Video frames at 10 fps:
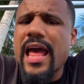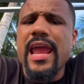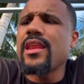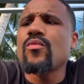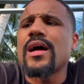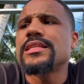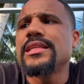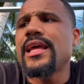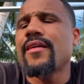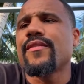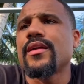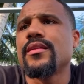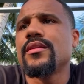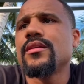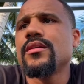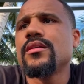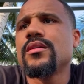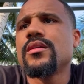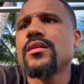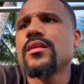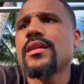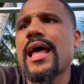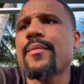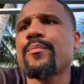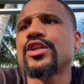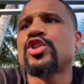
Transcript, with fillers: I hated watching Devin like